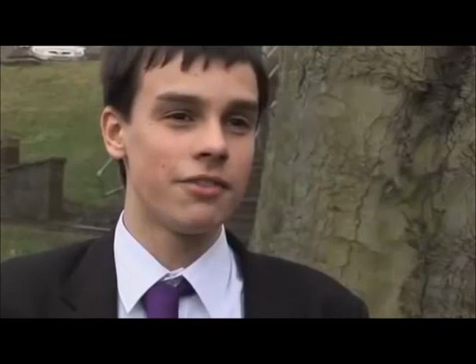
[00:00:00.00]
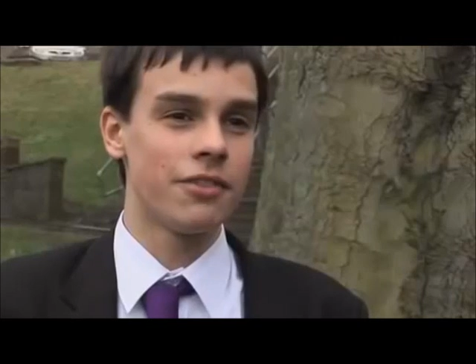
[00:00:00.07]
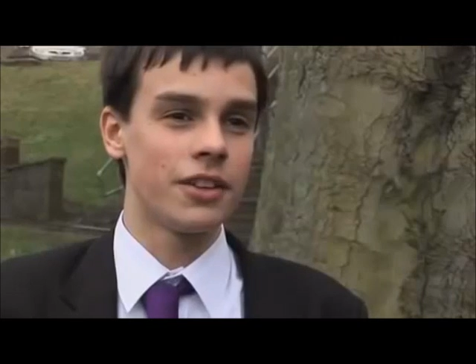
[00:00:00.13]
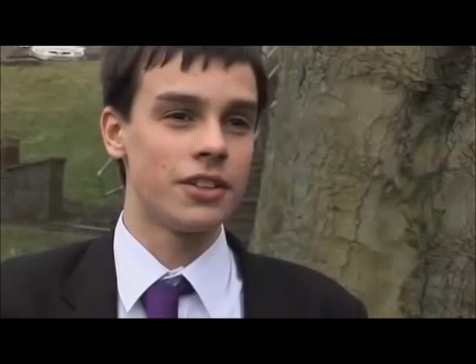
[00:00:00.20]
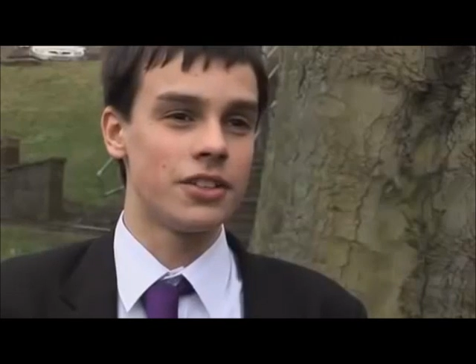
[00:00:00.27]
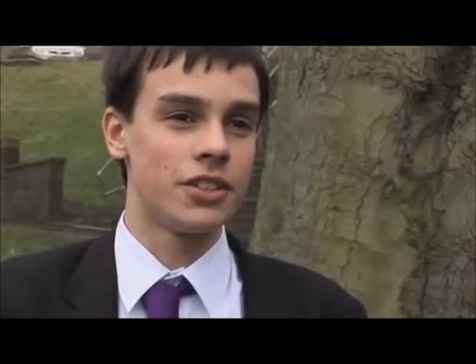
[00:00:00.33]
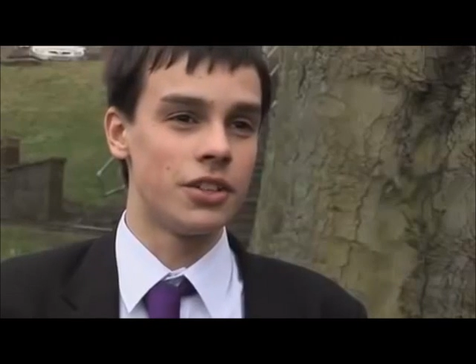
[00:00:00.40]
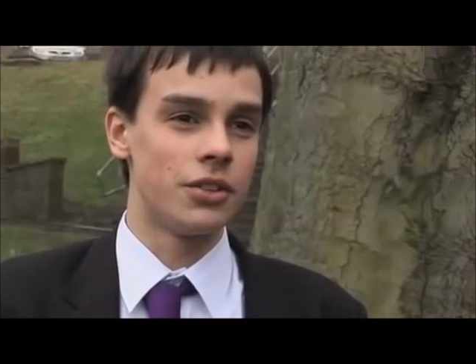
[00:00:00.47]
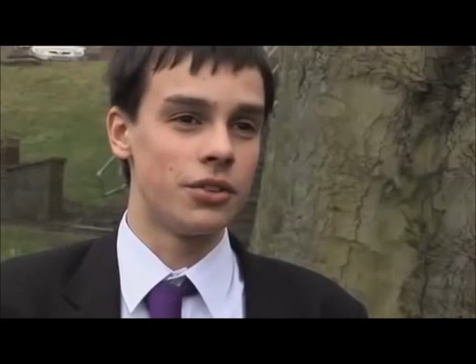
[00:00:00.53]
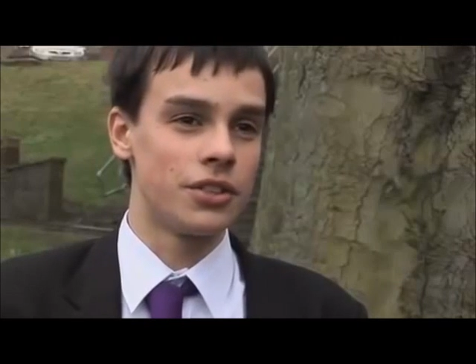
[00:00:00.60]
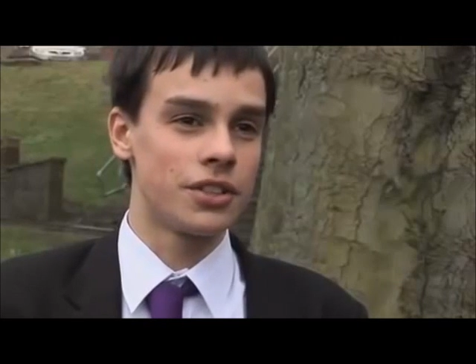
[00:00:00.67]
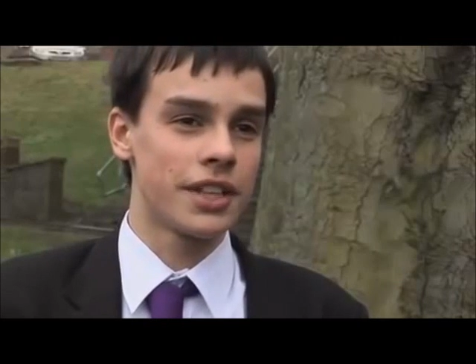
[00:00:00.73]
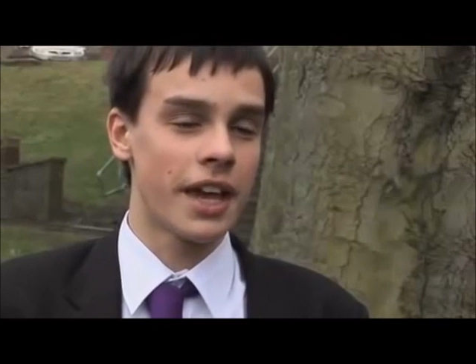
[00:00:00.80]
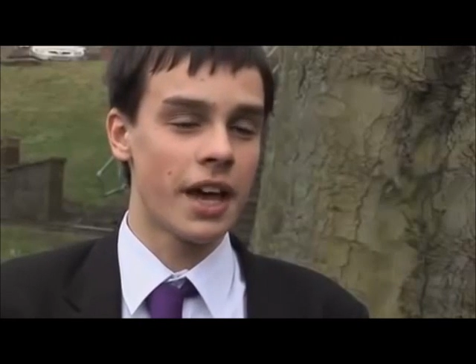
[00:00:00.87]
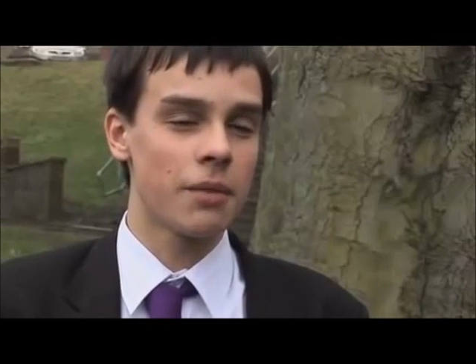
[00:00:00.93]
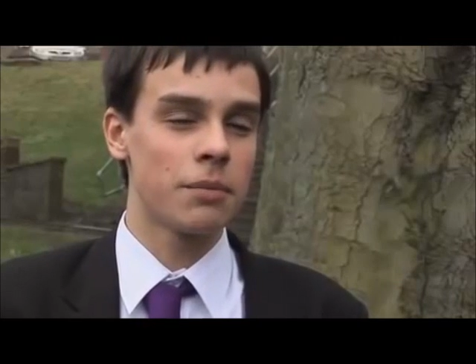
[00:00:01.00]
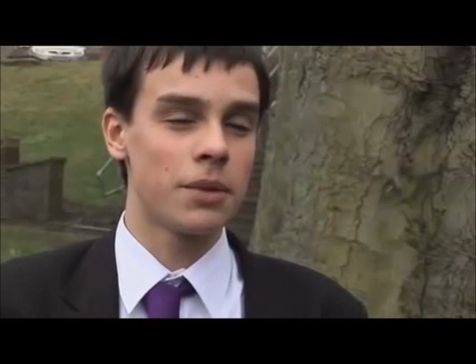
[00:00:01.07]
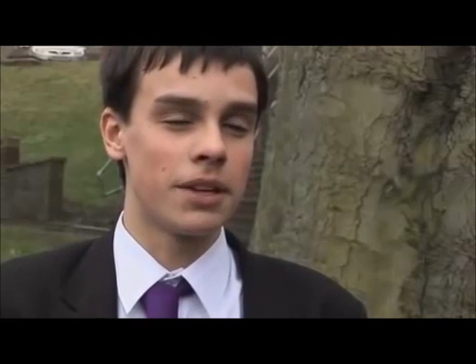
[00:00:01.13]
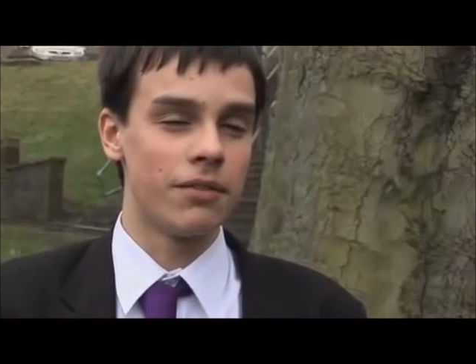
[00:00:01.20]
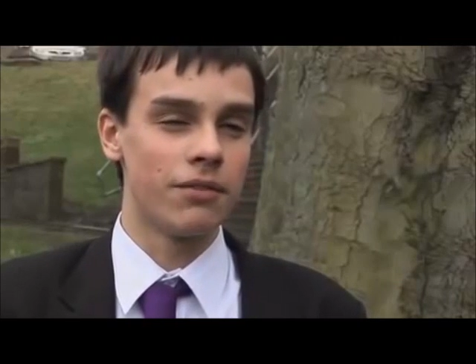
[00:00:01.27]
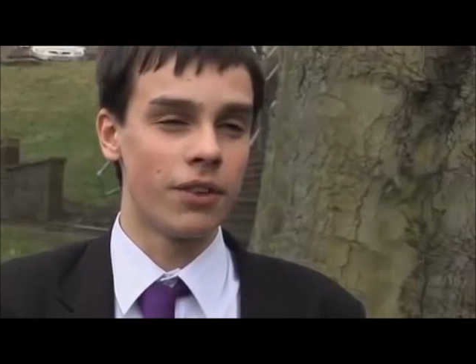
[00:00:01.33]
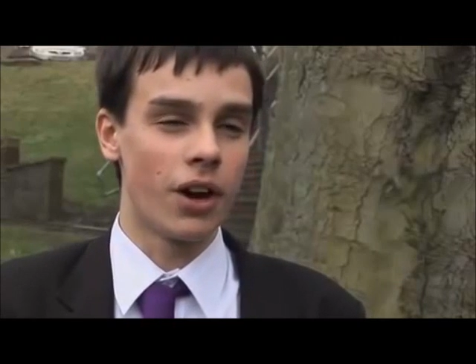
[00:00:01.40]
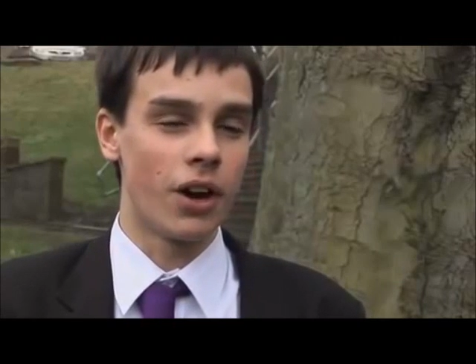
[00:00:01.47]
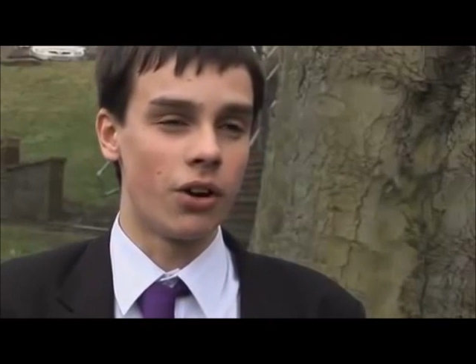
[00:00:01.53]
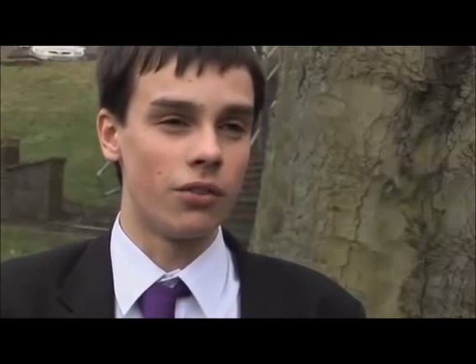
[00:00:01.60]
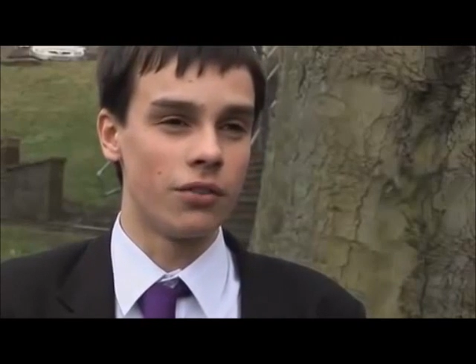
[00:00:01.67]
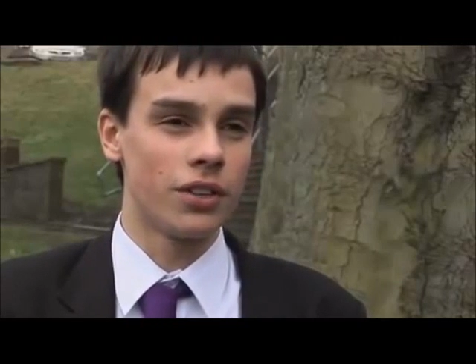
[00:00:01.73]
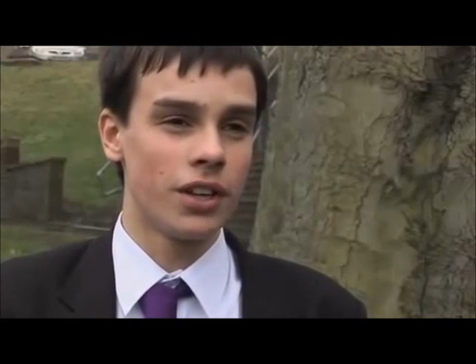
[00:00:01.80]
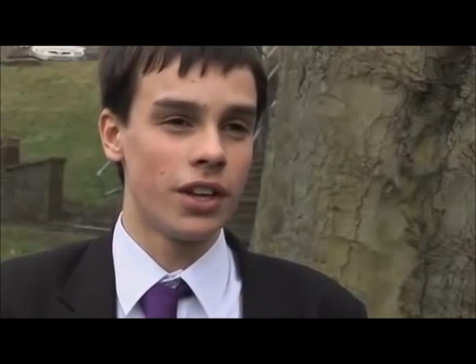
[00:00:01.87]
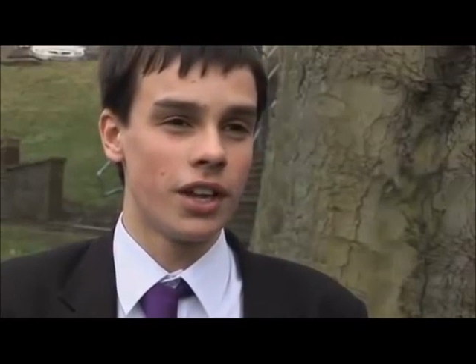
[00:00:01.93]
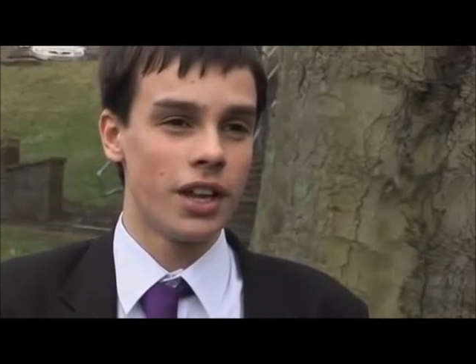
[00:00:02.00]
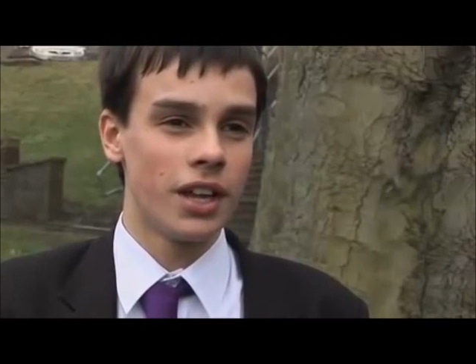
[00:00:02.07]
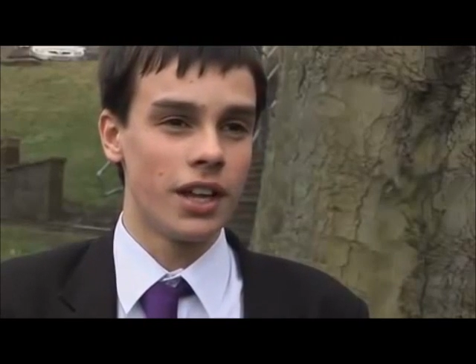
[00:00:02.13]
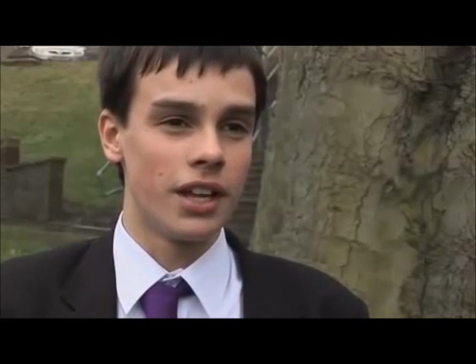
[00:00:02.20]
I think students can be involved